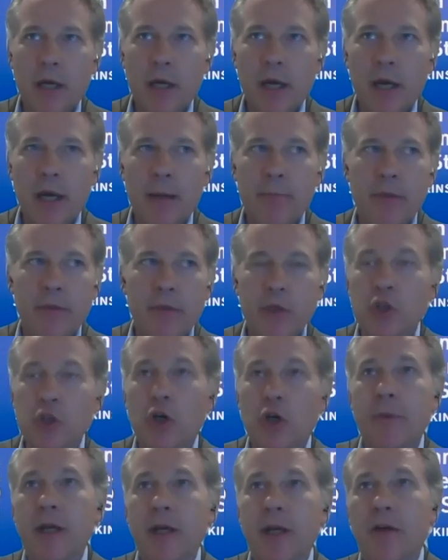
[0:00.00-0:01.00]
the
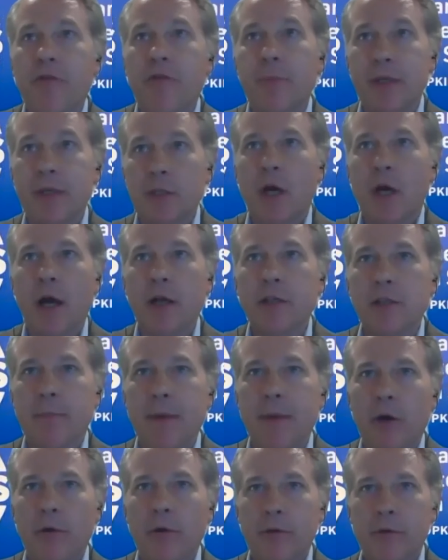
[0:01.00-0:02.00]
German government talks
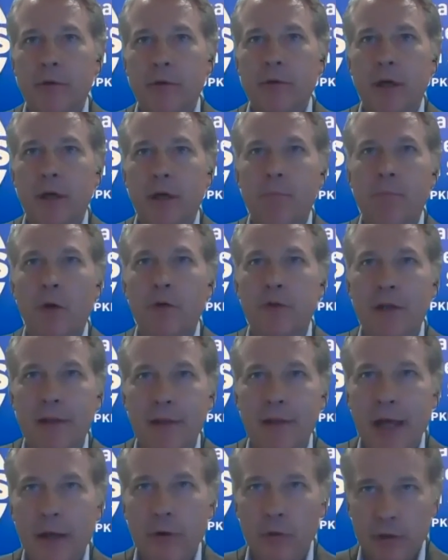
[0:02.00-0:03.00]
about
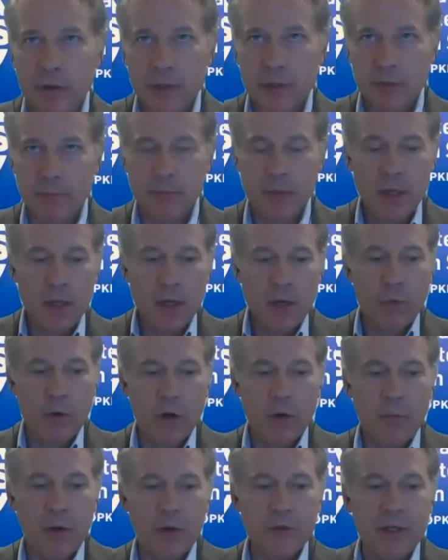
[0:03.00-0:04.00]
multilateralism,
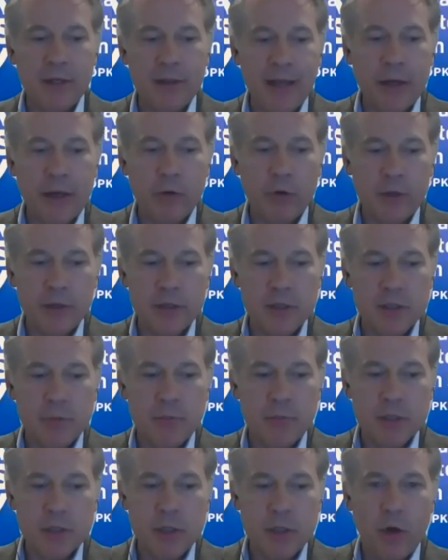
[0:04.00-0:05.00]
where
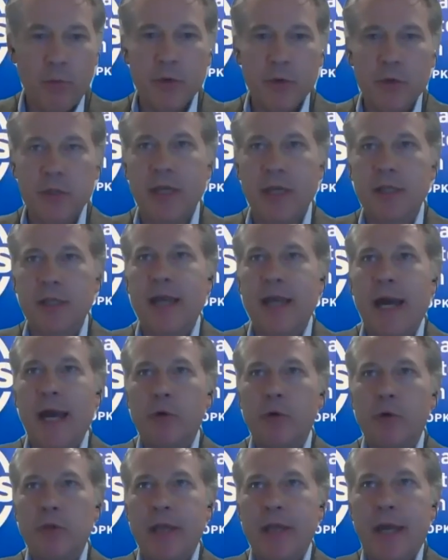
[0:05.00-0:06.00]
multilateralism is almost a
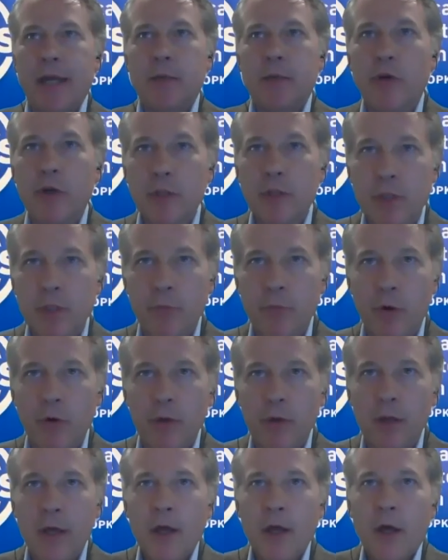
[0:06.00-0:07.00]
sacrosanct
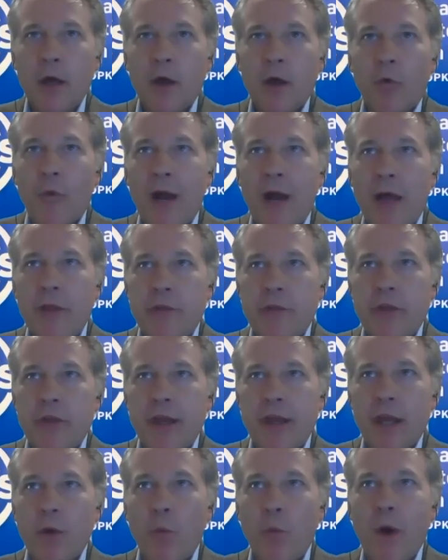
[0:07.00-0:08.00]
principle rather
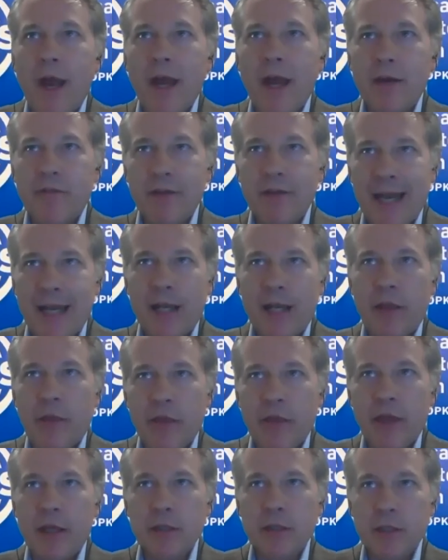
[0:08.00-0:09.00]
than a way of
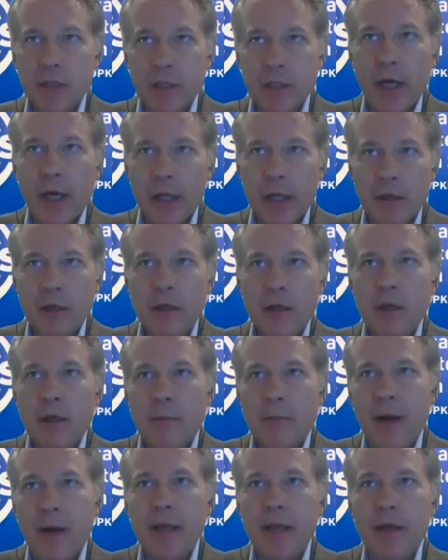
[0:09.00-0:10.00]
getting things done.
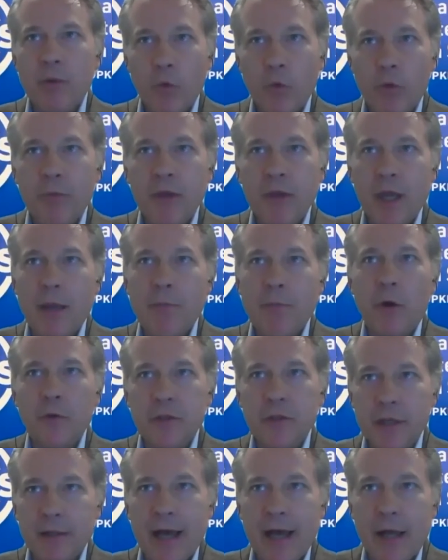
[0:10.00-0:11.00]
Biden will be a
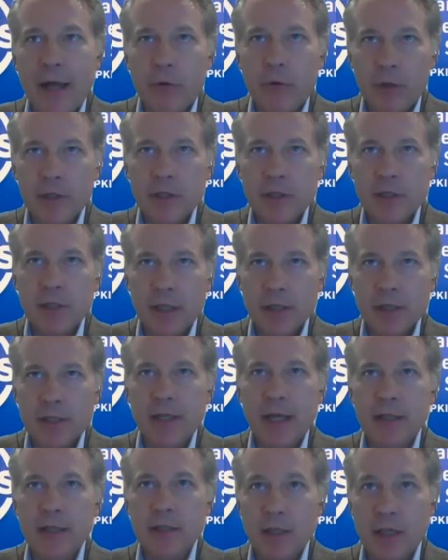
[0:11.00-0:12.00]
multilateralist in the
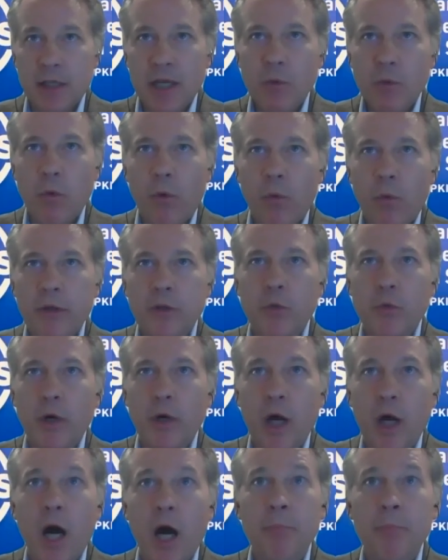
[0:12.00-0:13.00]
sense that he will want to
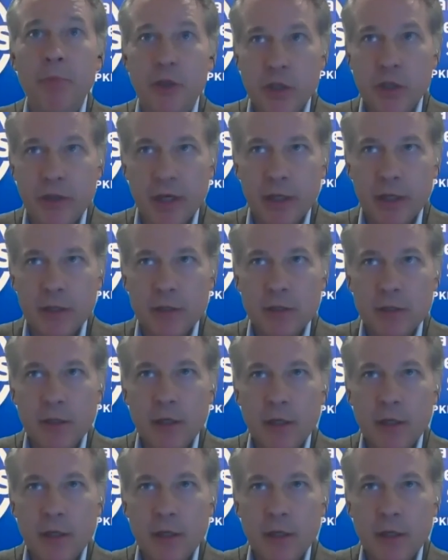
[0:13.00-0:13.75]
accomplish things.